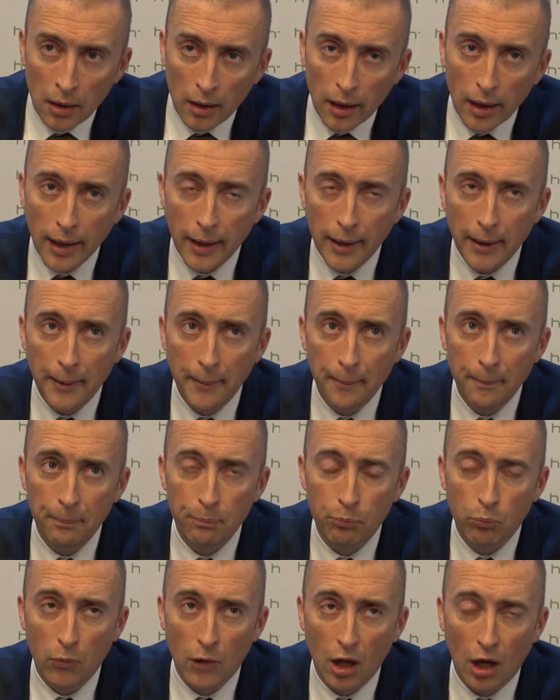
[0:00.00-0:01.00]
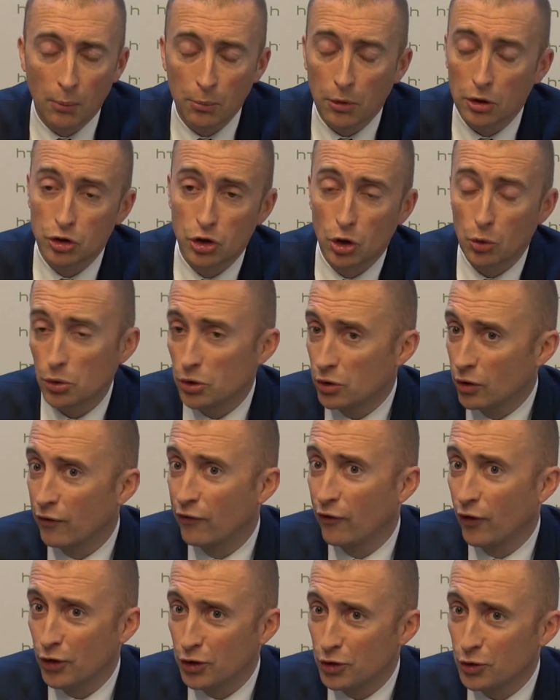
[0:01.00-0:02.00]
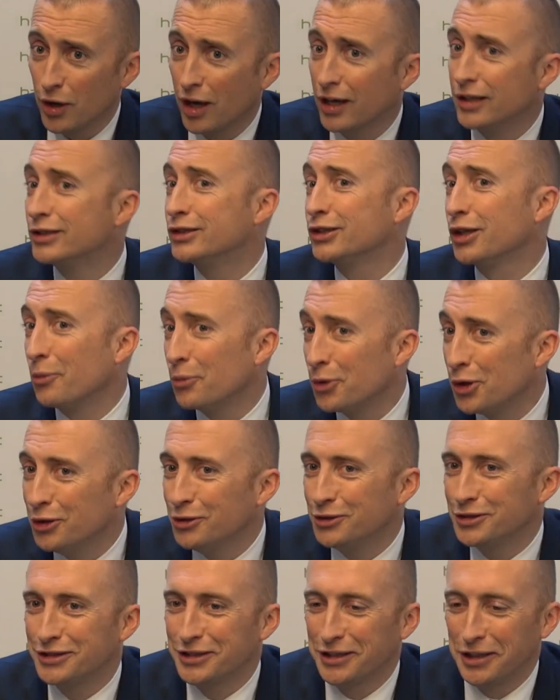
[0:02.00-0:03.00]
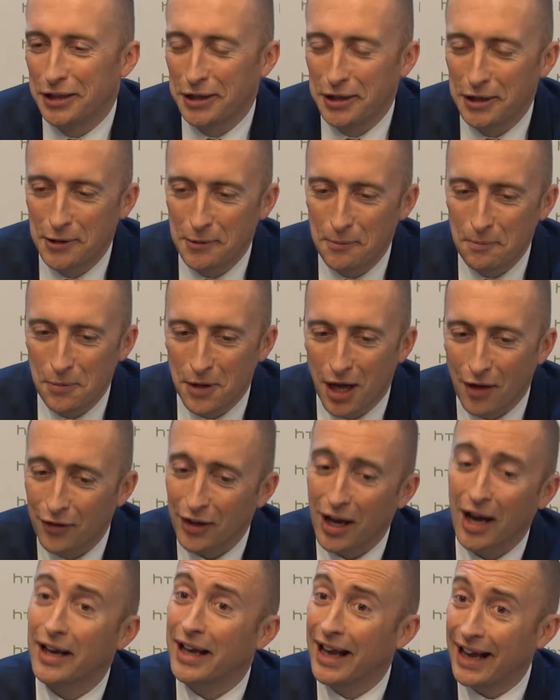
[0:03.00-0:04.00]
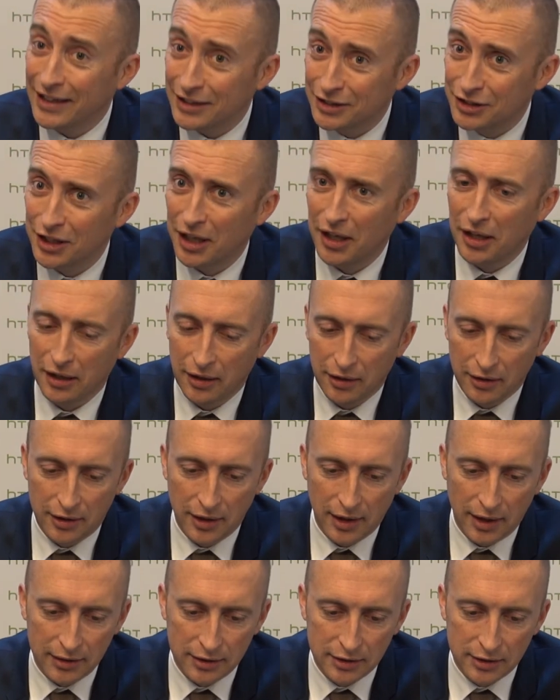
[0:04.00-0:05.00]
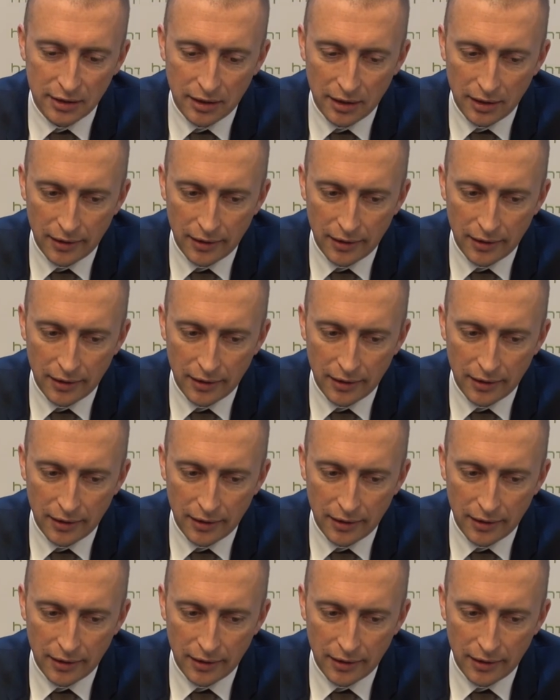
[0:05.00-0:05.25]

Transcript: I'm not sure what you're referring to as some news. I think I can say that